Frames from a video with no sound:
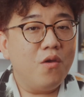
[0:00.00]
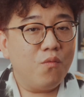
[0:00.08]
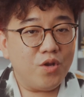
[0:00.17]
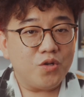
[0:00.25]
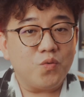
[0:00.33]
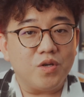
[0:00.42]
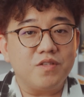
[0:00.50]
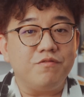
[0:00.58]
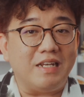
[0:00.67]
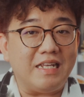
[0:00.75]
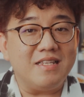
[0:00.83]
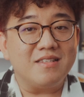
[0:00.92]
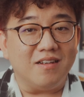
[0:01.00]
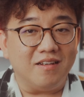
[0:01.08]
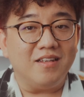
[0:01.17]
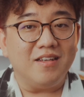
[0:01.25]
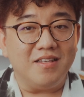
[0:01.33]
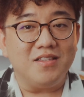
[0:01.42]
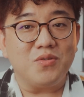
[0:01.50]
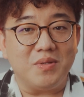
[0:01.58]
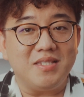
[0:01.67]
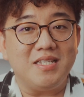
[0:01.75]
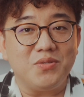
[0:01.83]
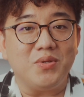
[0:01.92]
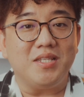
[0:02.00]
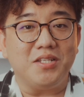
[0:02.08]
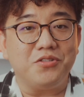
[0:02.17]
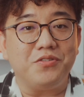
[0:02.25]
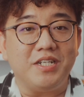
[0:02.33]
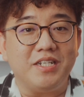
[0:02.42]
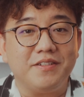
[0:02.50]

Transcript: which was released earlier in 2023.